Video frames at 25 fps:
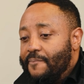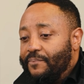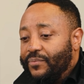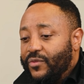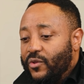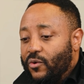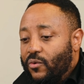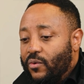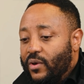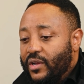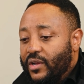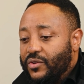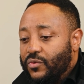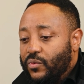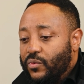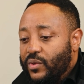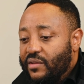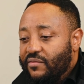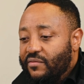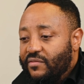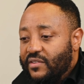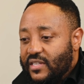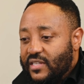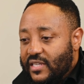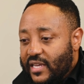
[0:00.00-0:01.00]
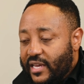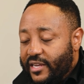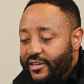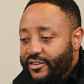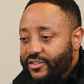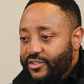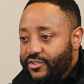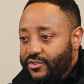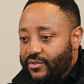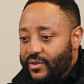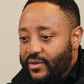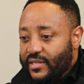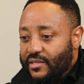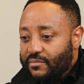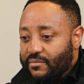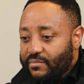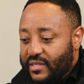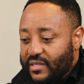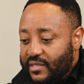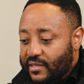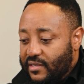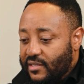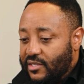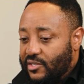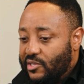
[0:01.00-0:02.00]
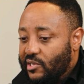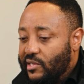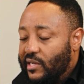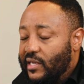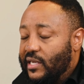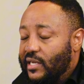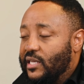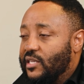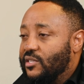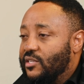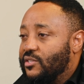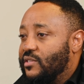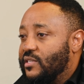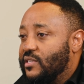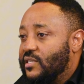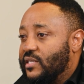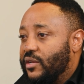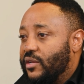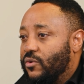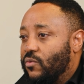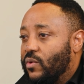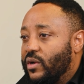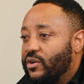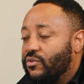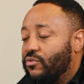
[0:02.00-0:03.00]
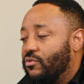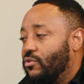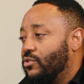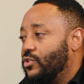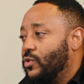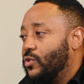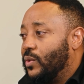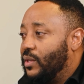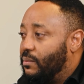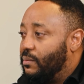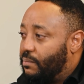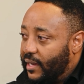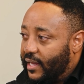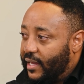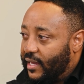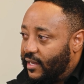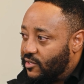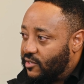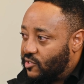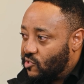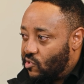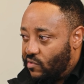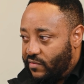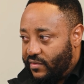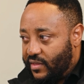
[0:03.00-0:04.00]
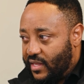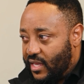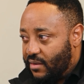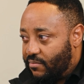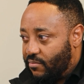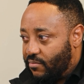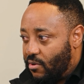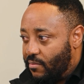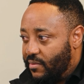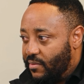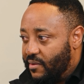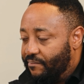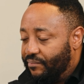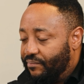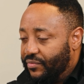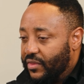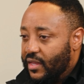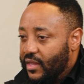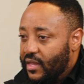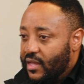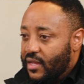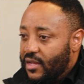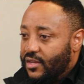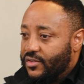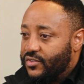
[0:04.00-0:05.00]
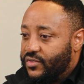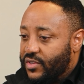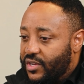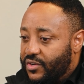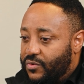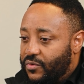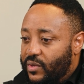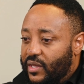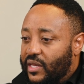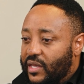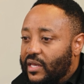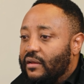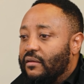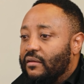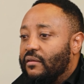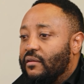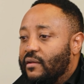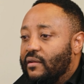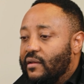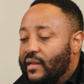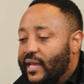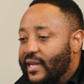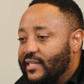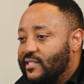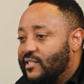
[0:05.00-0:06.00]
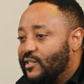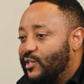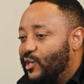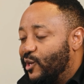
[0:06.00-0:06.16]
What we have decided to do as a business certainly is to say, what role do we play in solving that problem, so that we can lighten